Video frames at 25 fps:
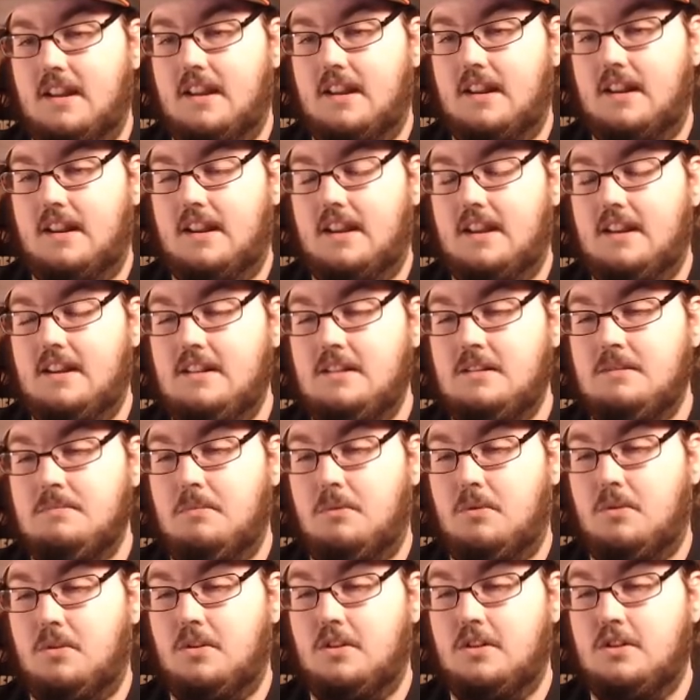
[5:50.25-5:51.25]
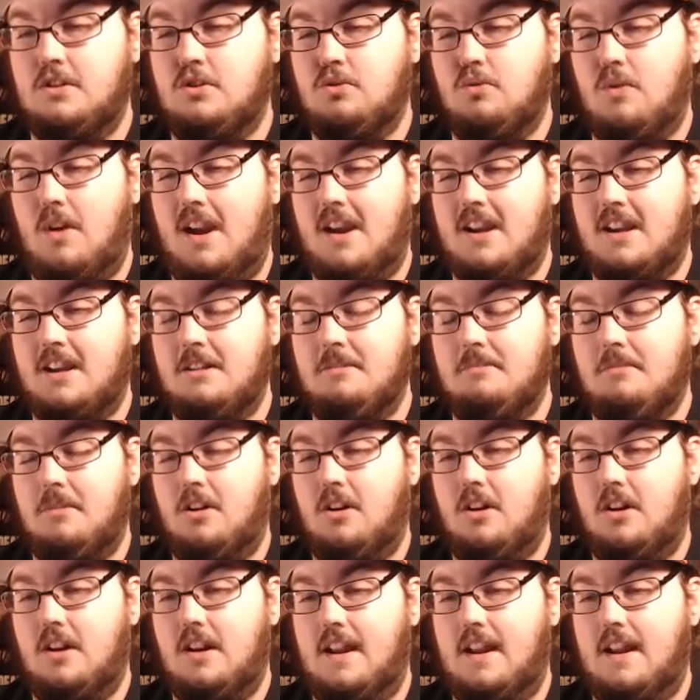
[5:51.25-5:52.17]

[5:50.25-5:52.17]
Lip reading: it is more Dragon Ball,